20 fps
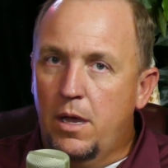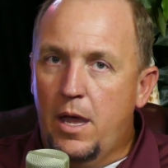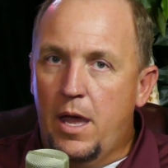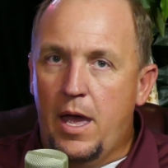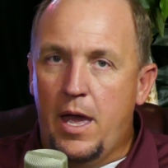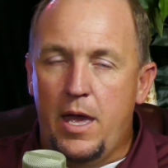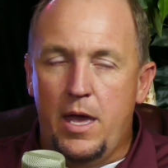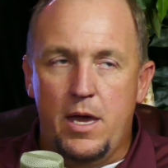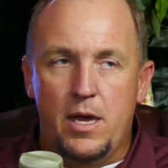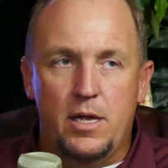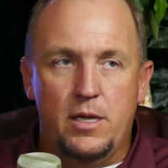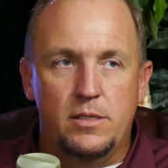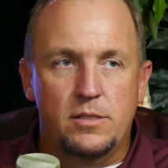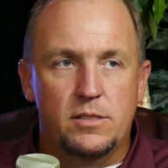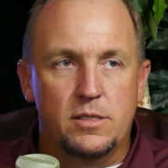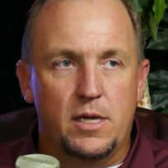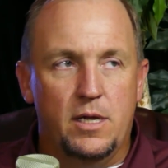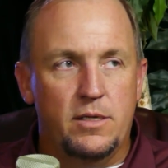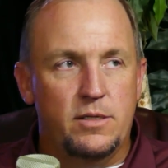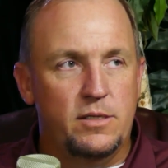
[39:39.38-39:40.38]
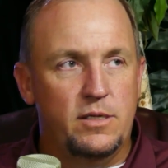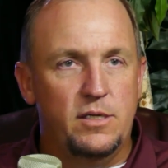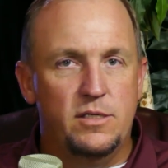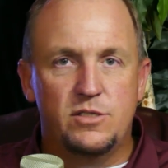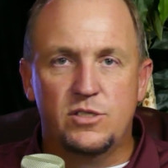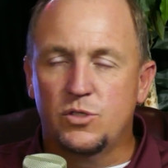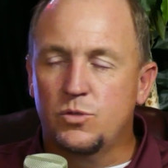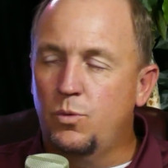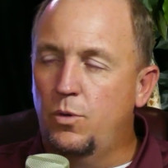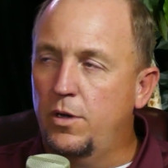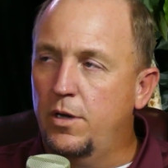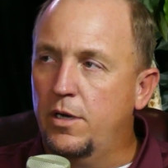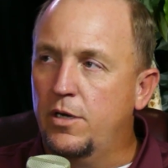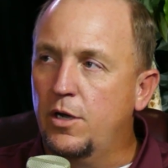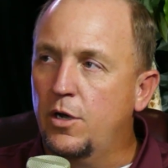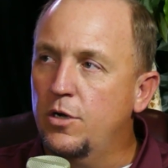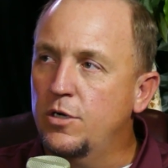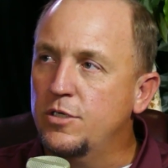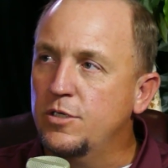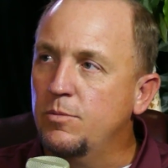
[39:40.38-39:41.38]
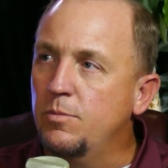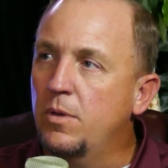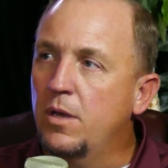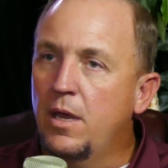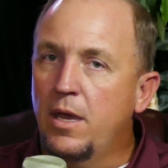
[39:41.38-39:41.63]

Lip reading: And then just want to encourage them.